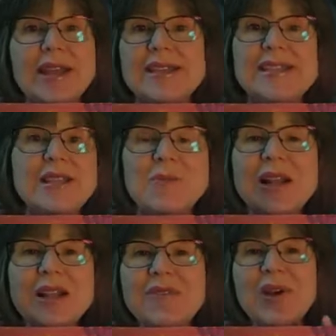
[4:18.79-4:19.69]
He's in the
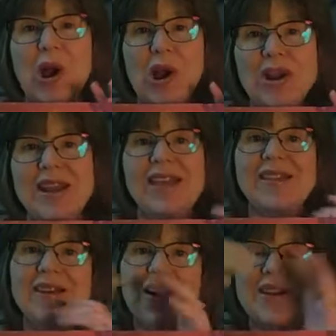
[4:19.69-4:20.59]
middle of a garden and the
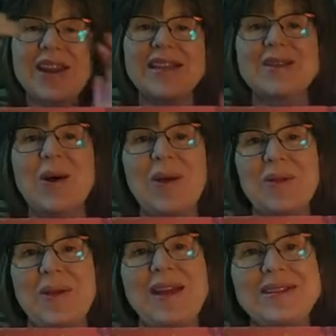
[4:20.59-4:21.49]
garden is all
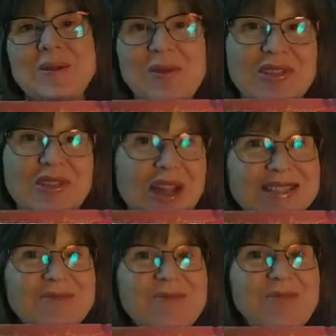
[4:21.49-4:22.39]
around him with
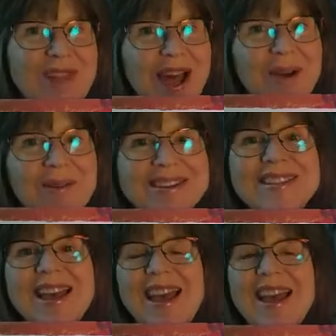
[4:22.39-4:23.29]
lots of flowers.
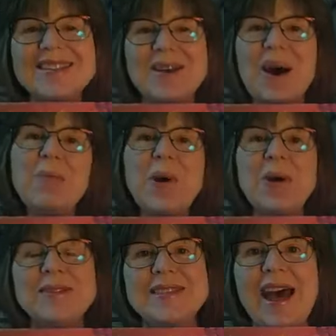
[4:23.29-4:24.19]
And so I'll
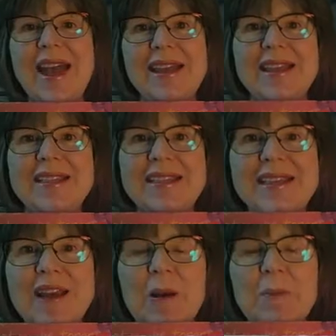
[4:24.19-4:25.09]
post that in
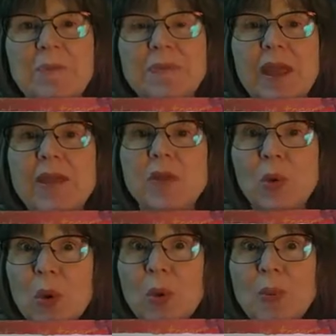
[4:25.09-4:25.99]
the um, in the
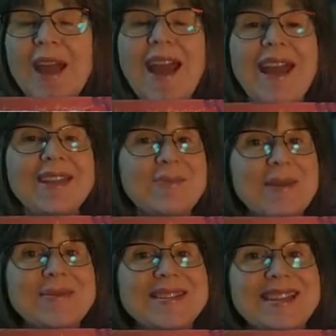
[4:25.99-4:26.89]
group and you'll be
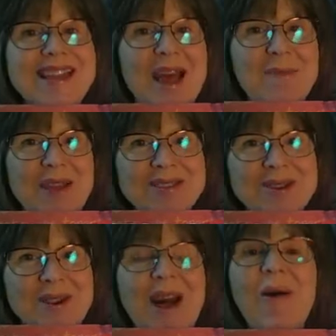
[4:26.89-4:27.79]
able to see that
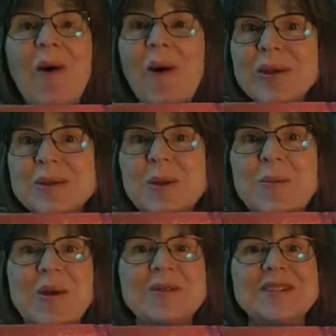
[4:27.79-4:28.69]
picture. I'll also
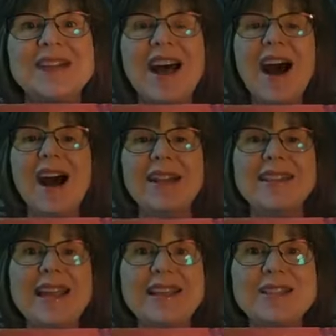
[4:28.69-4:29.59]
post a
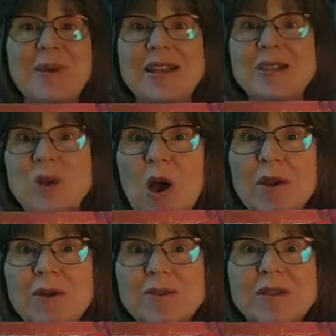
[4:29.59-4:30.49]
link to my
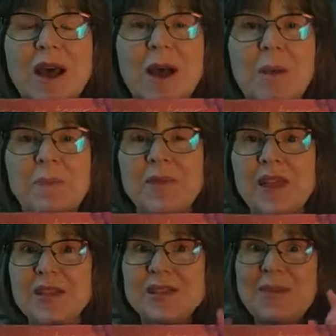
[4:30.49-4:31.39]
daughter's, um,
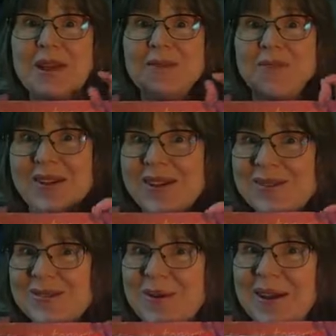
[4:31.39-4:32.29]
she made a very
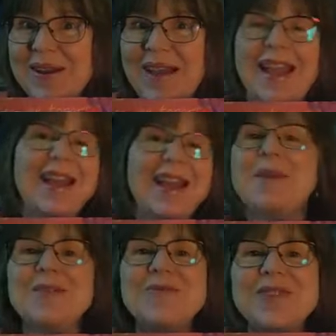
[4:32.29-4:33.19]
short
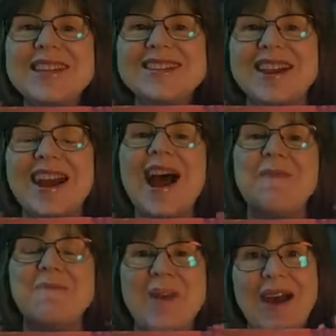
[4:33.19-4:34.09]
animated feature
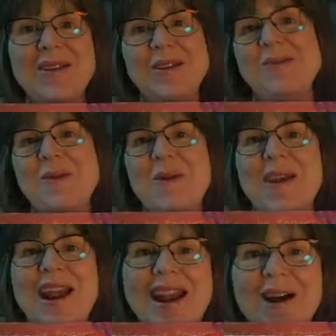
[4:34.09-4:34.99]
about a
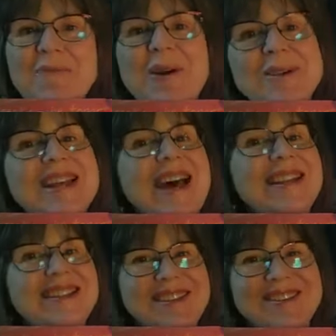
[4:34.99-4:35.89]
unicorn and I'll post
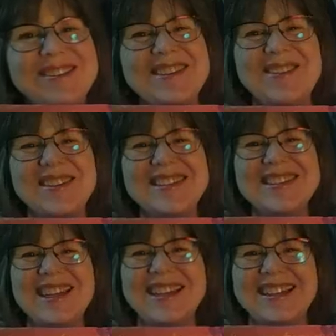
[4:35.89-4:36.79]
that too so you can
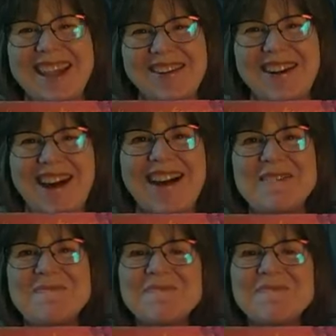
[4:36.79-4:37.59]
see it later on.